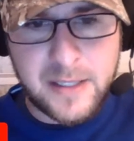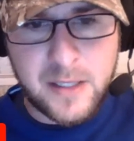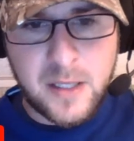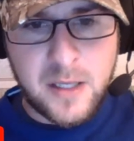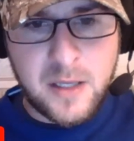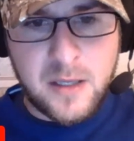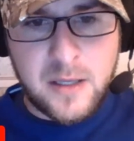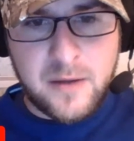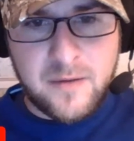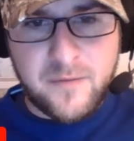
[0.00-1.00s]

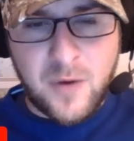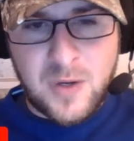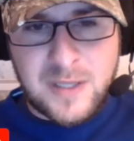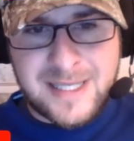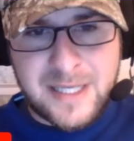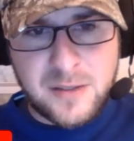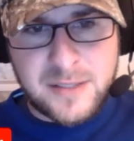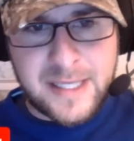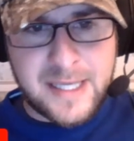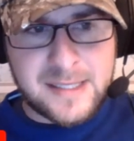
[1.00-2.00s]
as far as
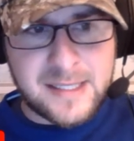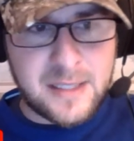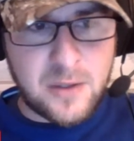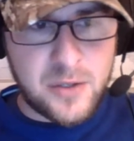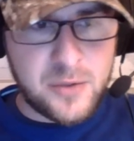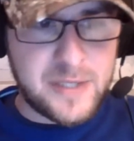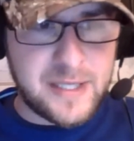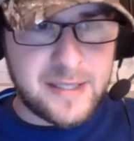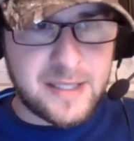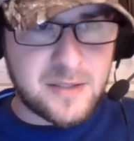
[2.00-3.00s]
guilty, innocent, or who
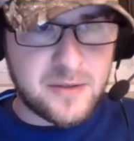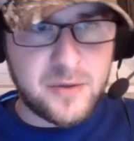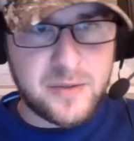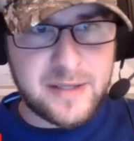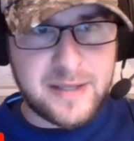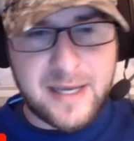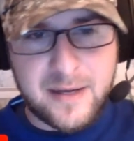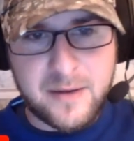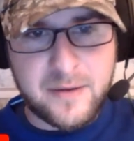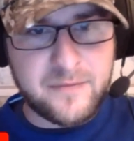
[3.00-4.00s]
did this or who did
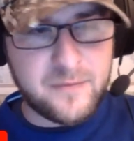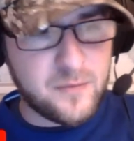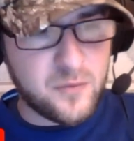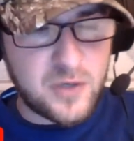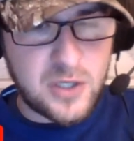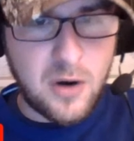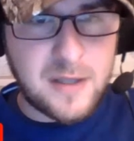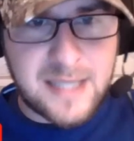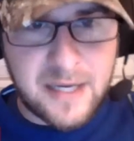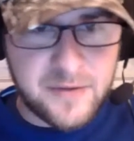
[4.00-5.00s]
that,
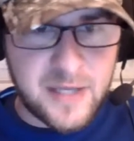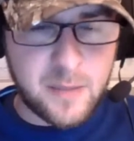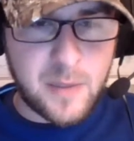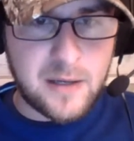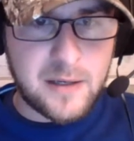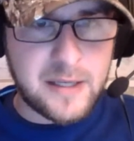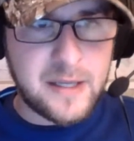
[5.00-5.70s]
regardless how you think about it,